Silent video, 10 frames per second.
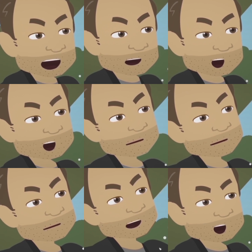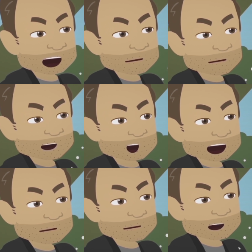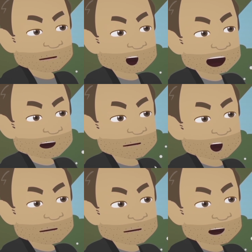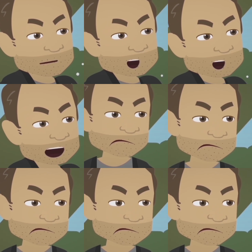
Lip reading: Get out of here! You don't know what you're talking about.